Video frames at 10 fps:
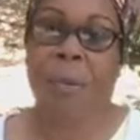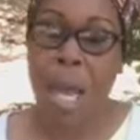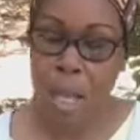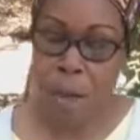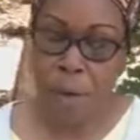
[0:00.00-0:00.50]

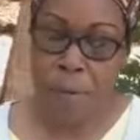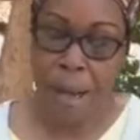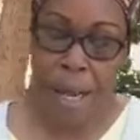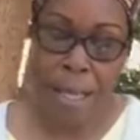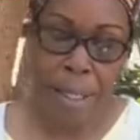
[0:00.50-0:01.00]
And you can
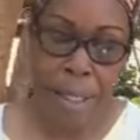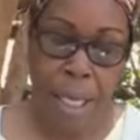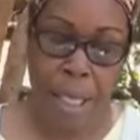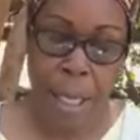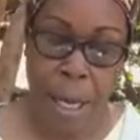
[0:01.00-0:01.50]
find this
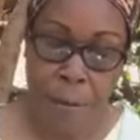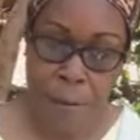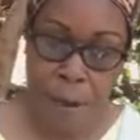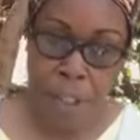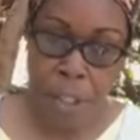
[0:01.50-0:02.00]
in uh,
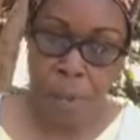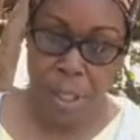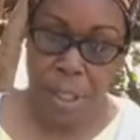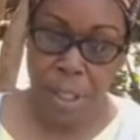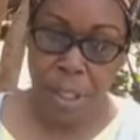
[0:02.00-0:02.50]
1
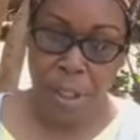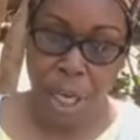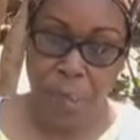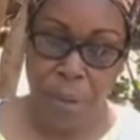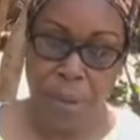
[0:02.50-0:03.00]
Corinthians
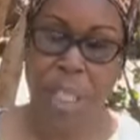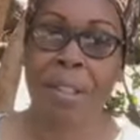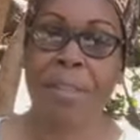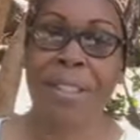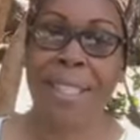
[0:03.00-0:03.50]
chapter
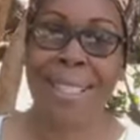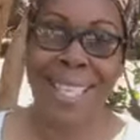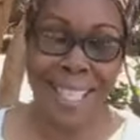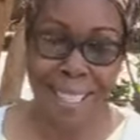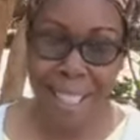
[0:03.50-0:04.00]
6, verses
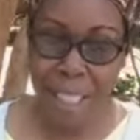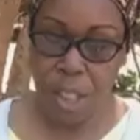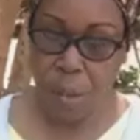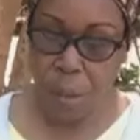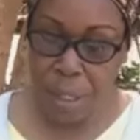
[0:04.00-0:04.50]
19
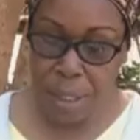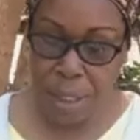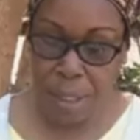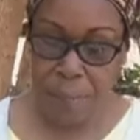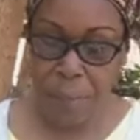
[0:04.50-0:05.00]
and 20.